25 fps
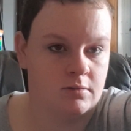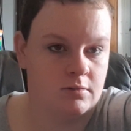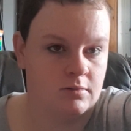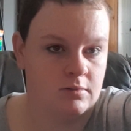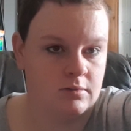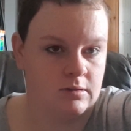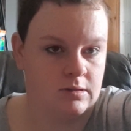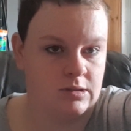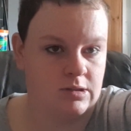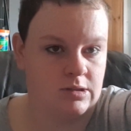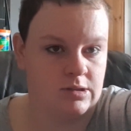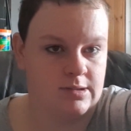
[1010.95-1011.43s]

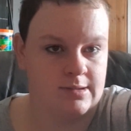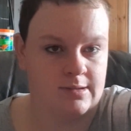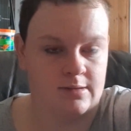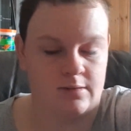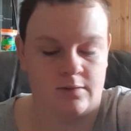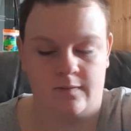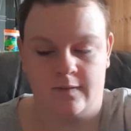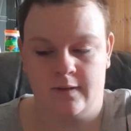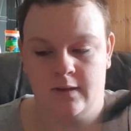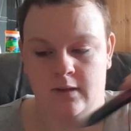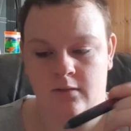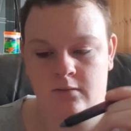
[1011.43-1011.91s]
It's just
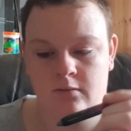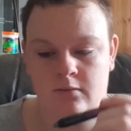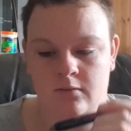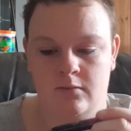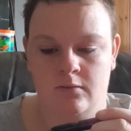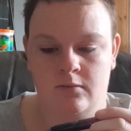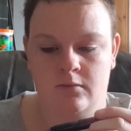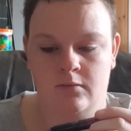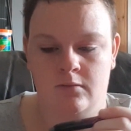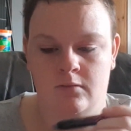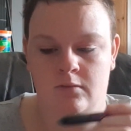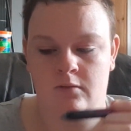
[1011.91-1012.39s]
silver.
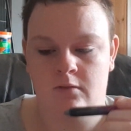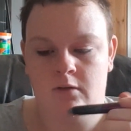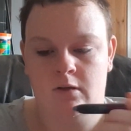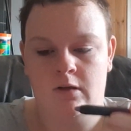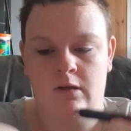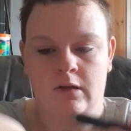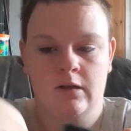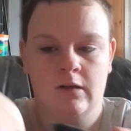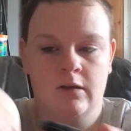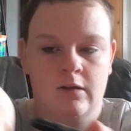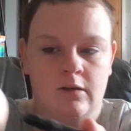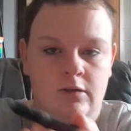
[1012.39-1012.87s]

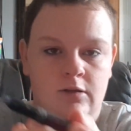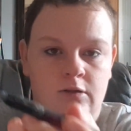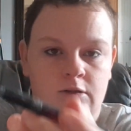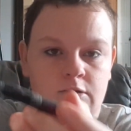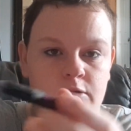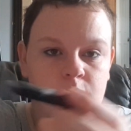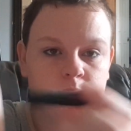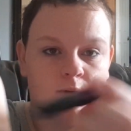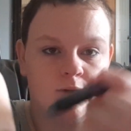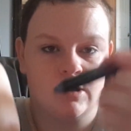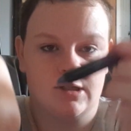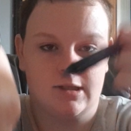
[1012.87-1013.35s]

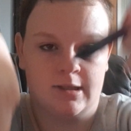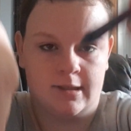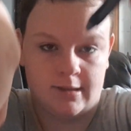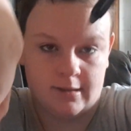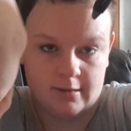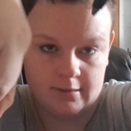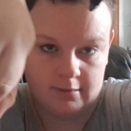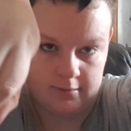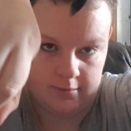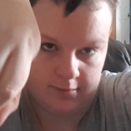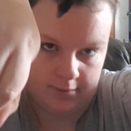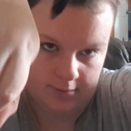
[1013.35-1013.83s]
Swatching it.